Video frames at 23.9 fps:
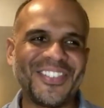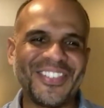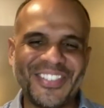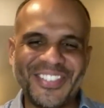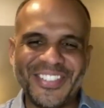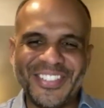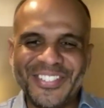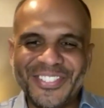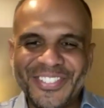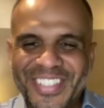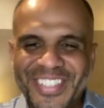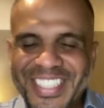
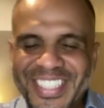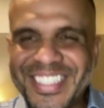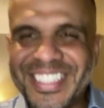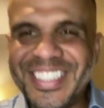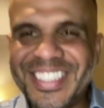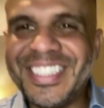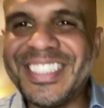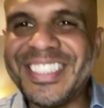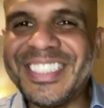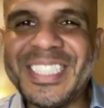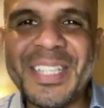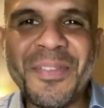Good one.
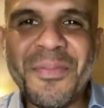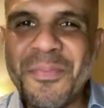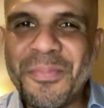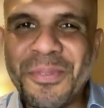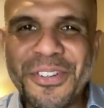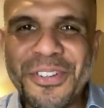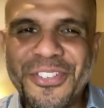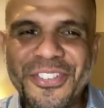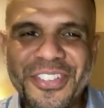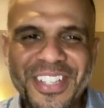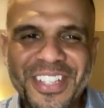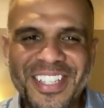The same in
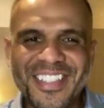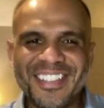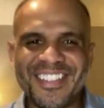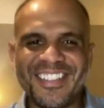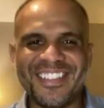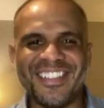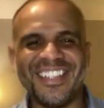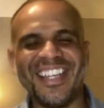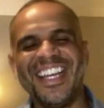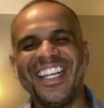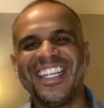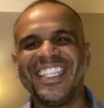
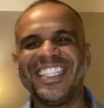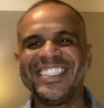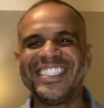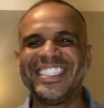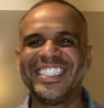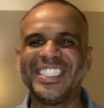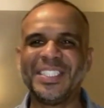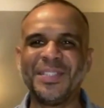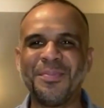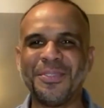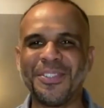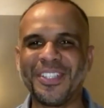Portuguese.
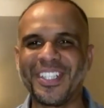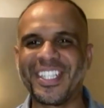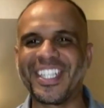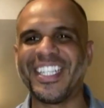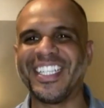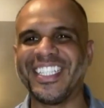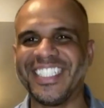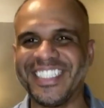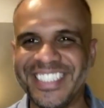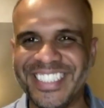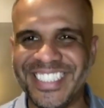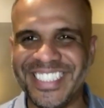Por
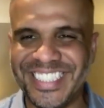qué?